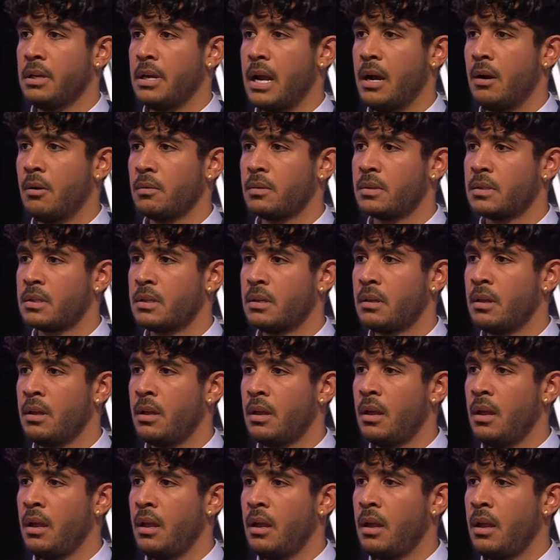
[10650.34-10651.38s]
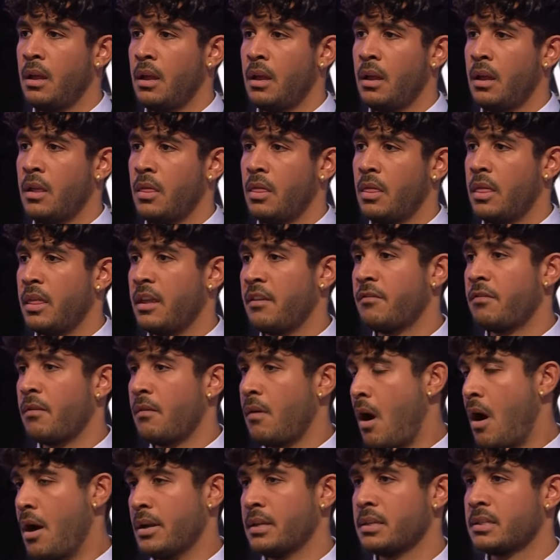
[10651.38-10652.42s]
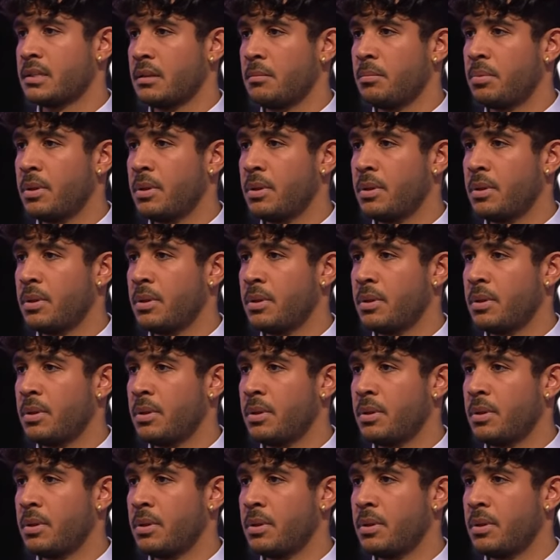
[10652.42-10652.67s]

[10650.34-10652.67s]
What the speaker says: it out. They've honestly